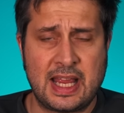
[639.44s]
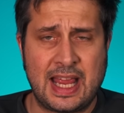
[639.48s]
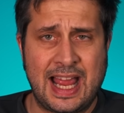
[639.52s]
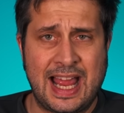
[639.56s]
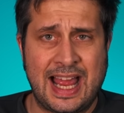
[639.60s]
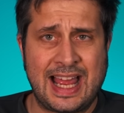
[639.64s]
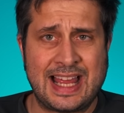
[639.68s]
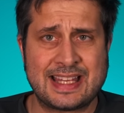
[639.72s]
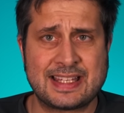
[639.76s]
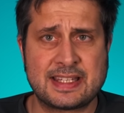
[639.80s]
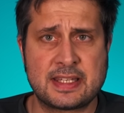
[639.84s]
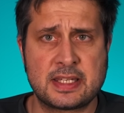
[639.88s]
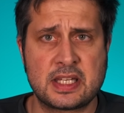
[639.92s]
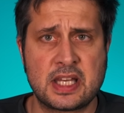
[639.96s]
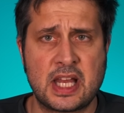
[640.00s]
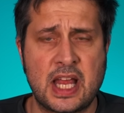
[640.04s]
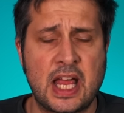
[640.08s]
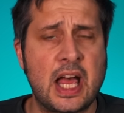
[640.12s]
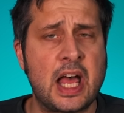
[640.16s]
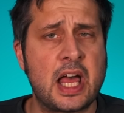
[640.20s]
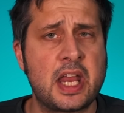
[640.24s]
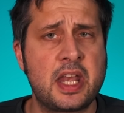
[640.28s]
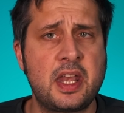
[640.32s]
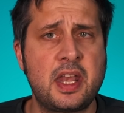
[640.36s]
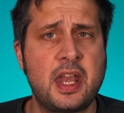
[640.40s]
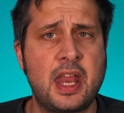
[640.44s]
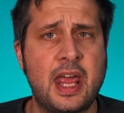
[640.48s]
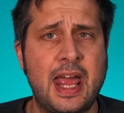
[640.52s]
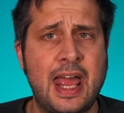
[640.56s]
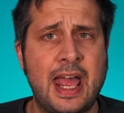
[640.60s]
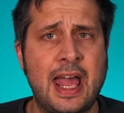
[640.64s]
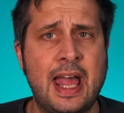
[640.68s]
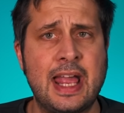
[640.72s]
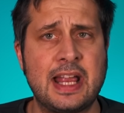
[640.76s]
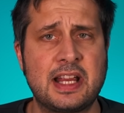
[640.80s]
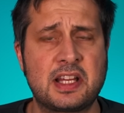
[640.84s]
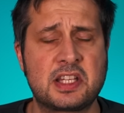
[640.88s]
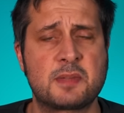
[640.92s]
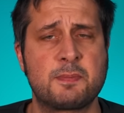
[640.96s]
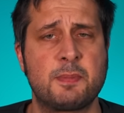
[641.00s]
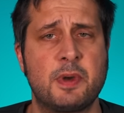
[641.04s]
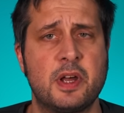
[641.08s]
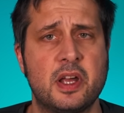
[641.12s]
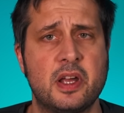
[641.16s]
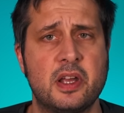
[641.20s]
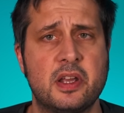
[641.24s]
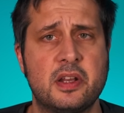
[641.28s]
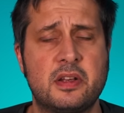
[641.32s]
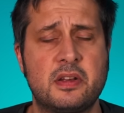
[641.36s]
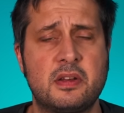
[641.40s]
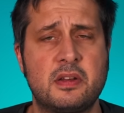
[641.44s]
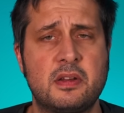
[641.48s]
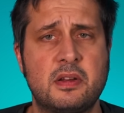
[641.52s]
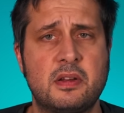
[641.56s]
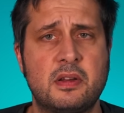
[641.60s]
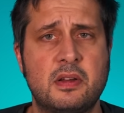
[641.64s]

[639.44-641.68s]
as an expert.